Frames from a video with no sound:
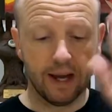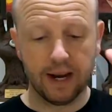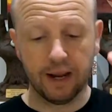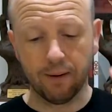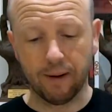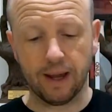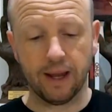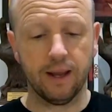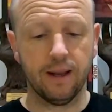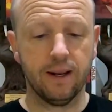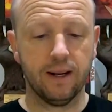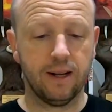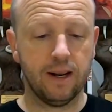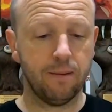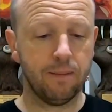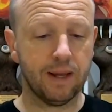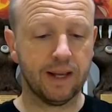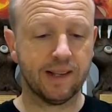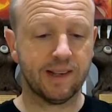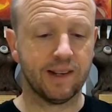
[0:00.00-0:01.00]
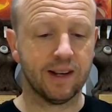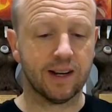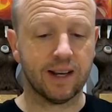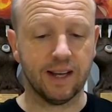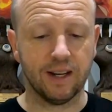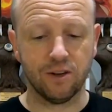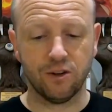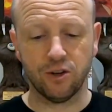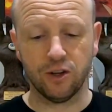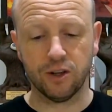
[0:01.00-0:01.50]
Anyway, let me get stuck
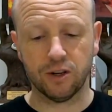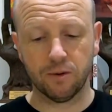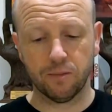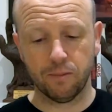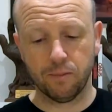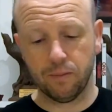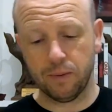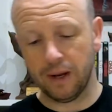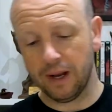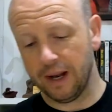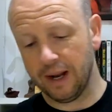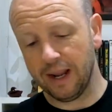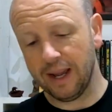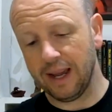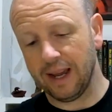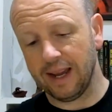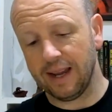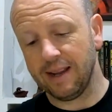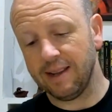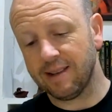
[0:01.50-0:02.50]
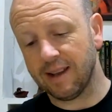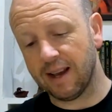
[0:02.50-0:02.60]
into it, please.